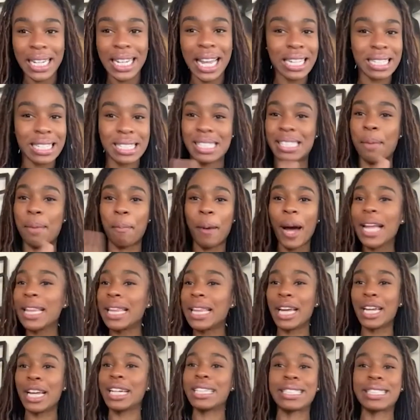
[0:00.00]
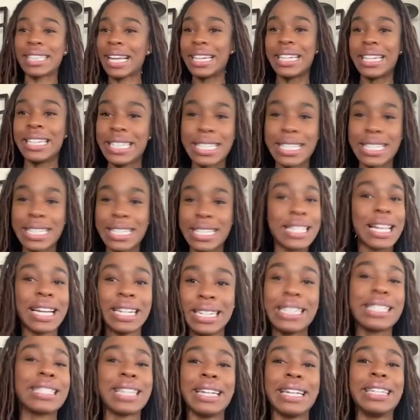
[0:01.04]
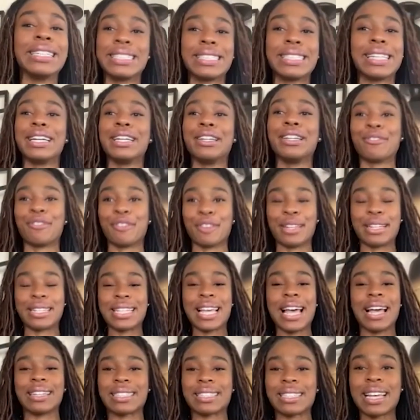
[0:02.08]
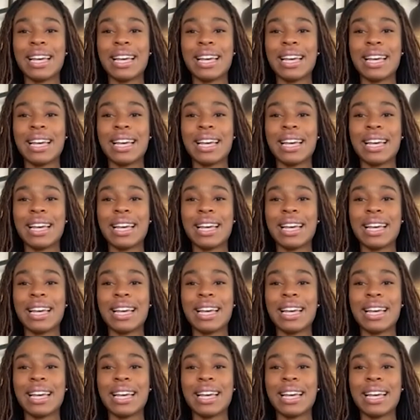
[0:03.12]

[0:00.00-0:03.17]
That's the part that you're studying for the test.